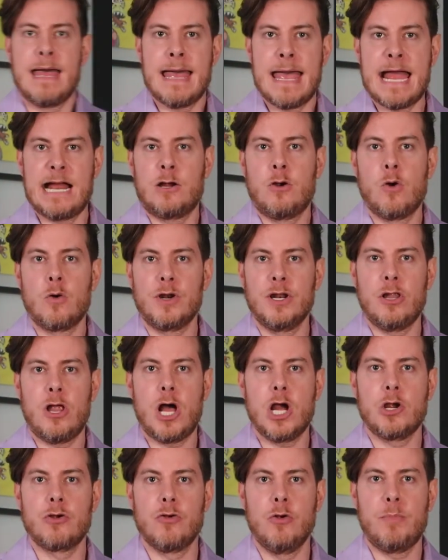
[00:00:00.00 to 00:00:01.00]
At Gordon
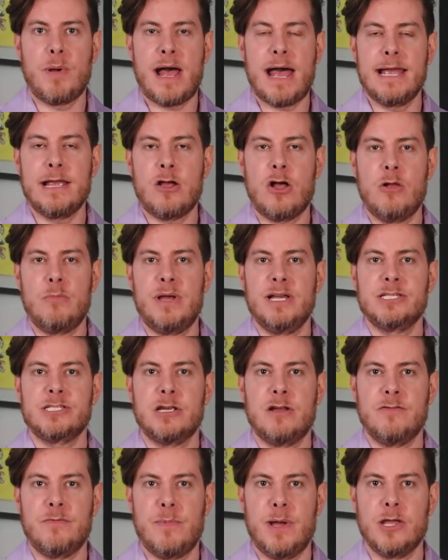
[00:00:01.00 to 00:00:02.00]
Law Group, I call
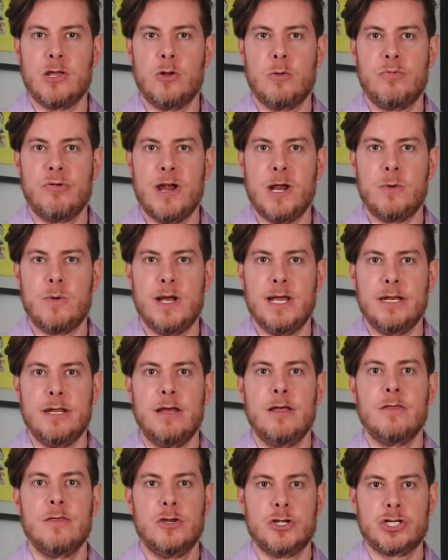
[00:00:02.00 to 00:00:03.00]
myself Michael Brandwein,
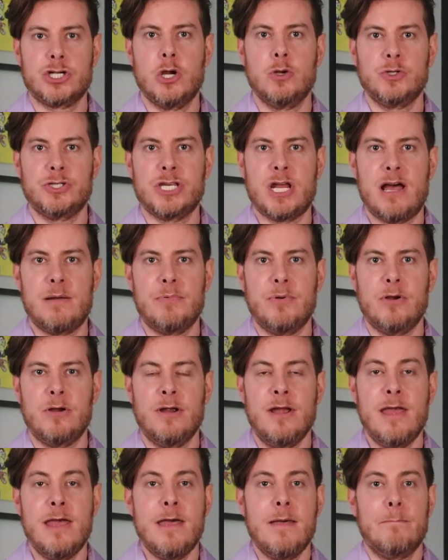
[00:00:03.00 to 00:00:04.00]
the showstopper.
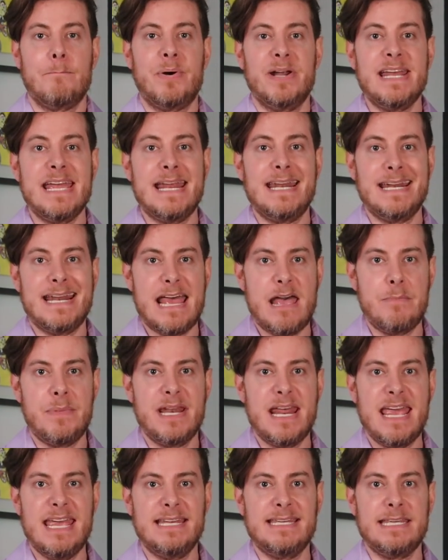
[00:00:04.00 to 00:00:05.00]
But in an
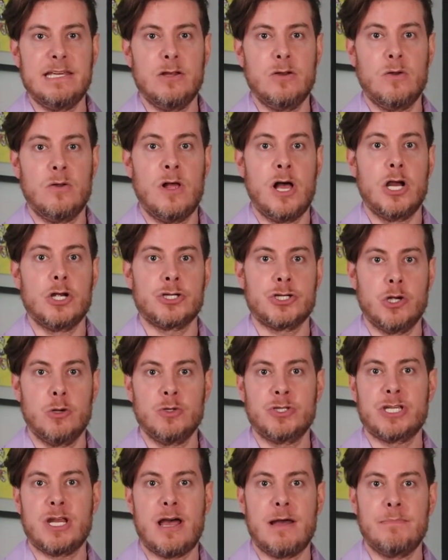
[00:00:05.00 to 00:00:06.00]
M&A deal, a
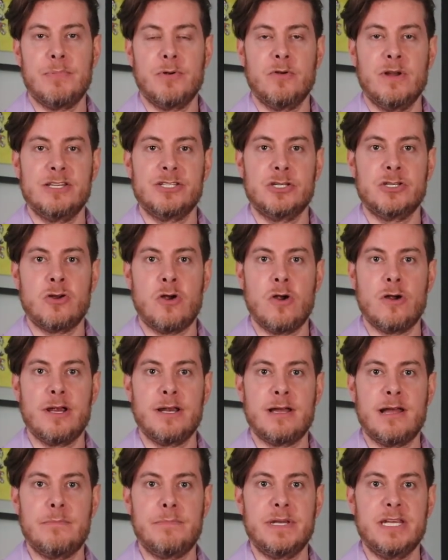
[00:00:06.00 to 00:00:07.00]
showstopper is a
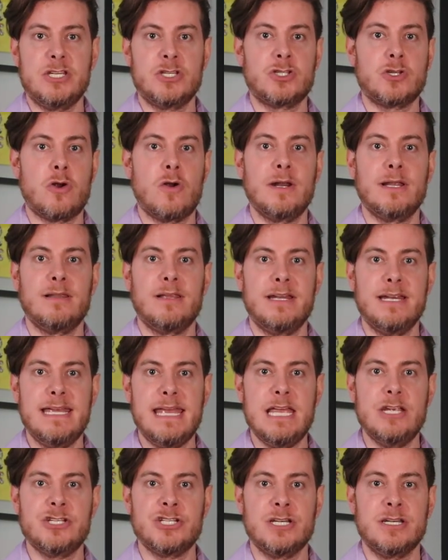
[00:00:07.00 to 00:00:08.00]
target company starting
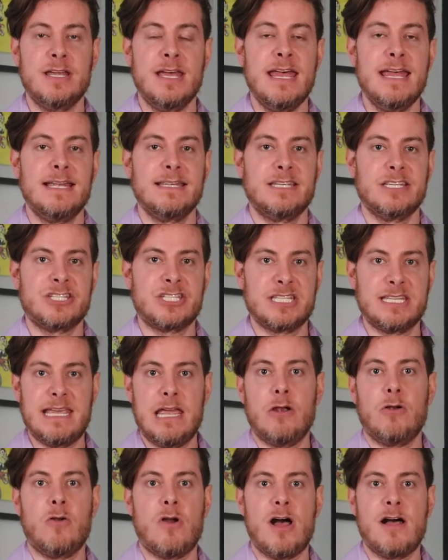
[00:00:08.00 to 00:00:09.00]
litigation to
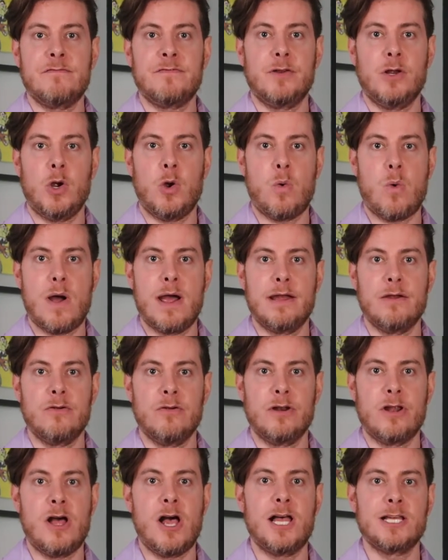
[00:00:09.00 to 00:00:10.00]
scare off an acquirer
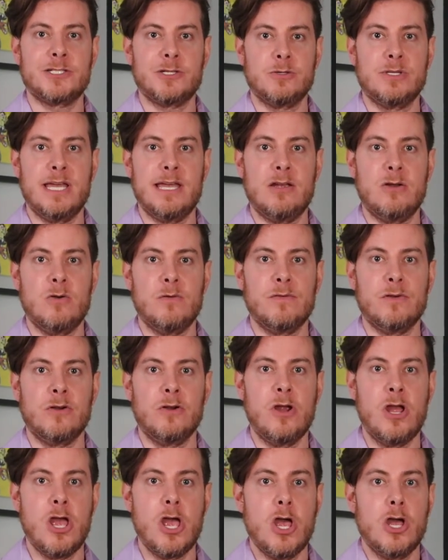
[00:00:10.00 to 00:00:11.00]
in a hostile takeover.
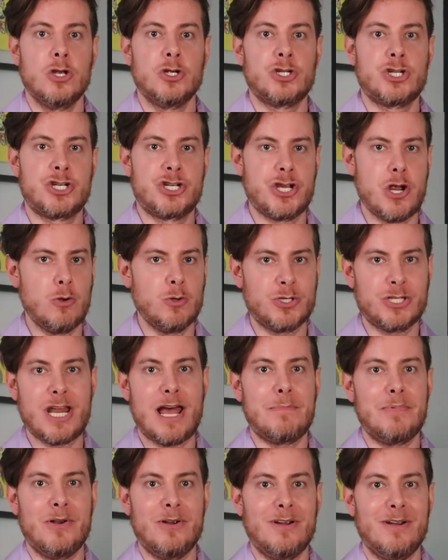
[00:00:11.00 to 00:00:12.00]

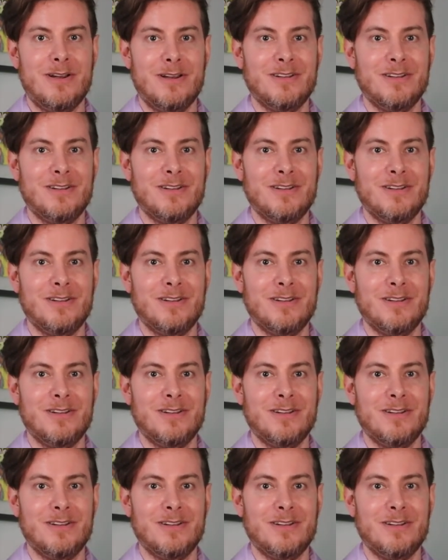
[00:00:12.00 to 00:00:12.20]
Showstopper.